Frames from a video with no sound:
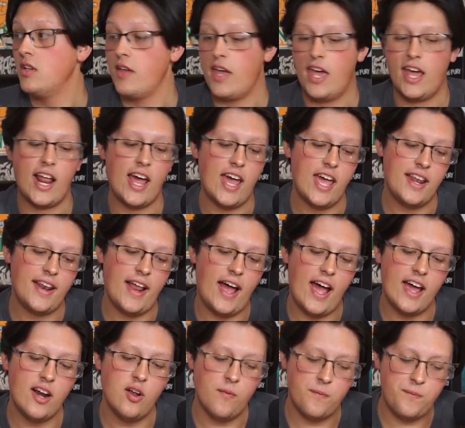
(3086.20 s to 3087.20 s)
And I
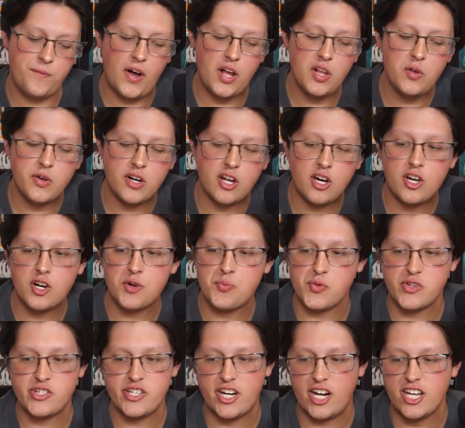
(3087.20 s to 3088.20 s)
don't follow it
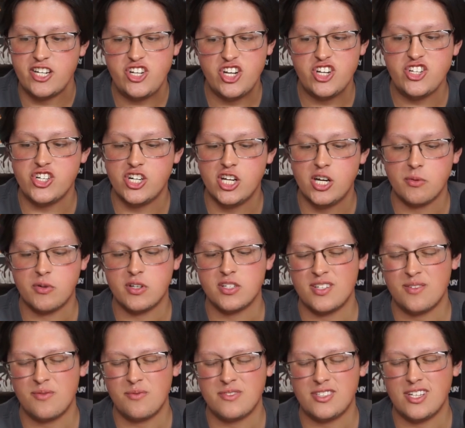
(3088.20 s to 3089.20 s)
100%. I change it up because
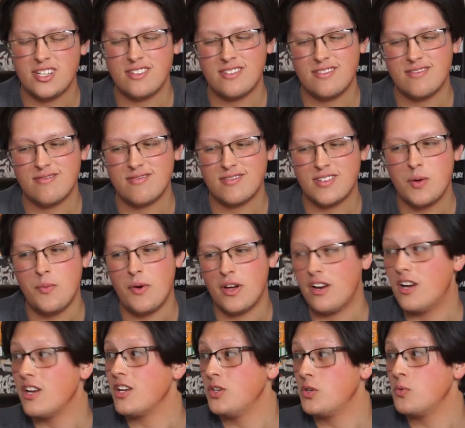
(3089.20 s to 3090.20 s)
someone's like, come on,
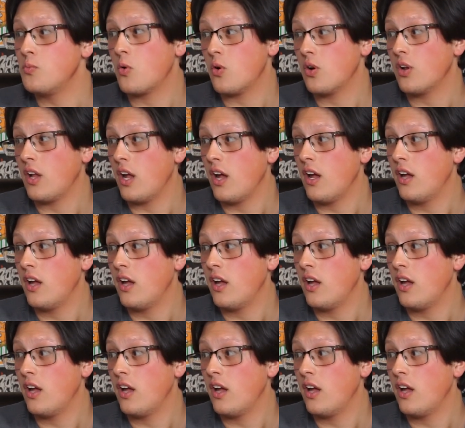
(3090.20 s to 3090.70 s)
dog, you can do more than that.